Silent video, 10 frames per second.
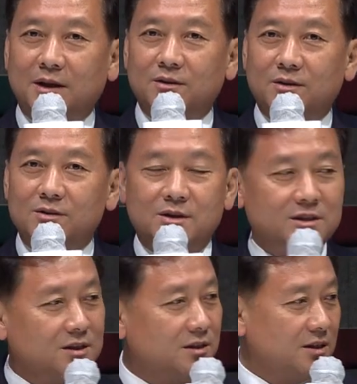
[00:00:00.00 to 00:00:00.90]
think
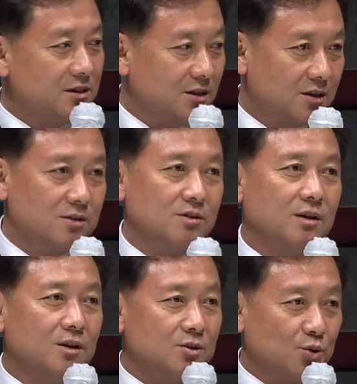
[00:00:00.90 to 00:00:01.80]
about
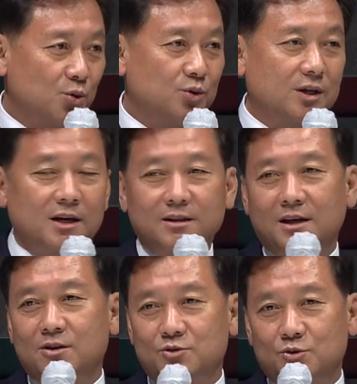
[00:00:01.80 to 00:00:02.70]
the
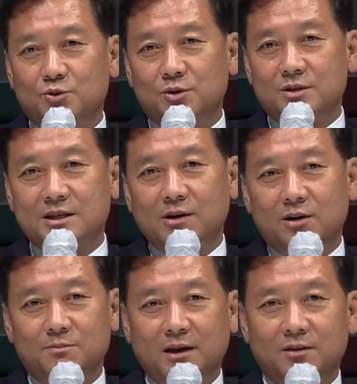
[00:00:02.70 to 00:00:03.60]
more universal
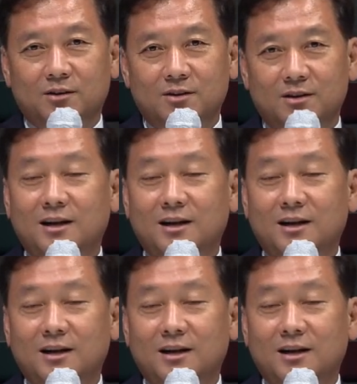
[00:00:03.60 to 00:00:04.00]
measures.